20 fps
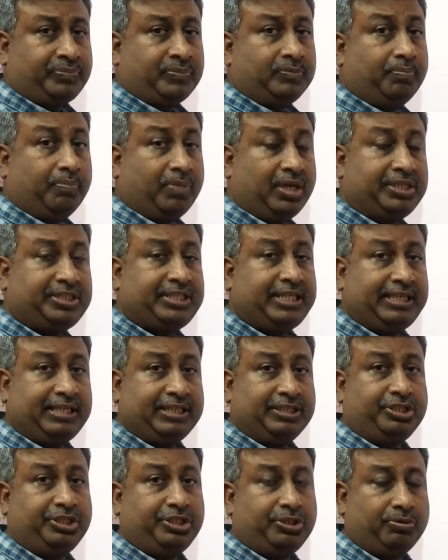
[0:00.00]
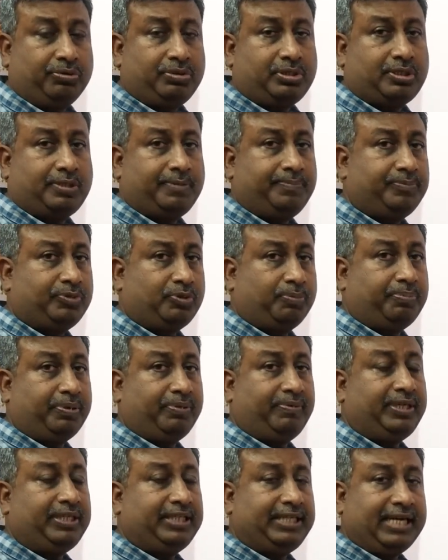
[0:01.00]
Mulching is used to
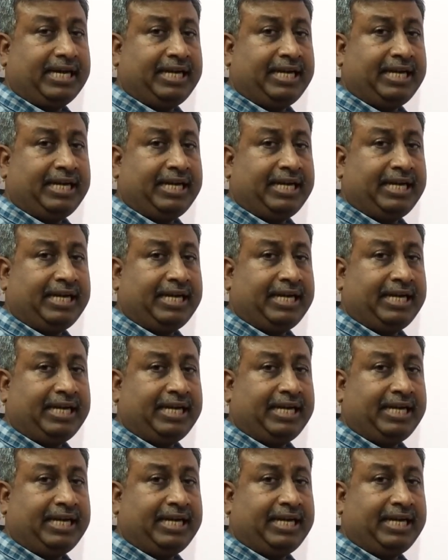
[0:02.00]
prevent the